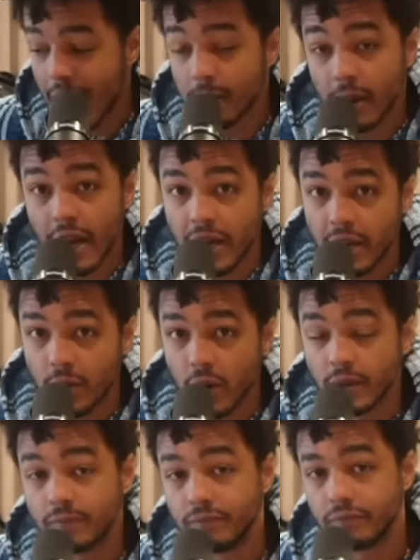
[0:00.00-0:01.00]
about
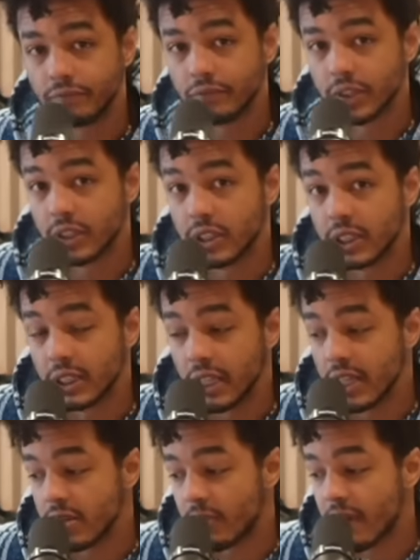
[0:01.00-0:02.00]
anyone consistently
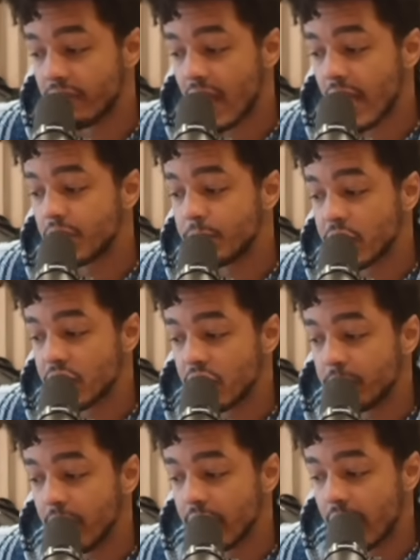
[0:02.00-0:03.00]
is a red flag, especially
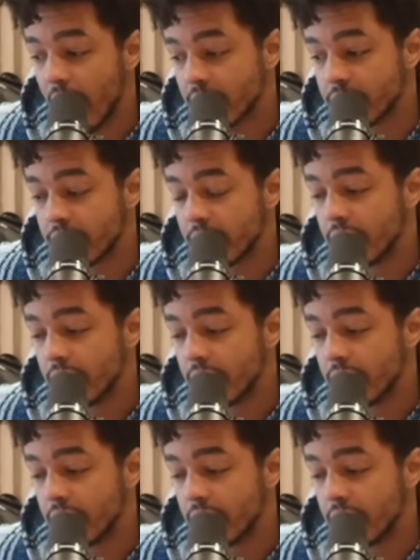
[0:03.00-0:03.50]
about your ex.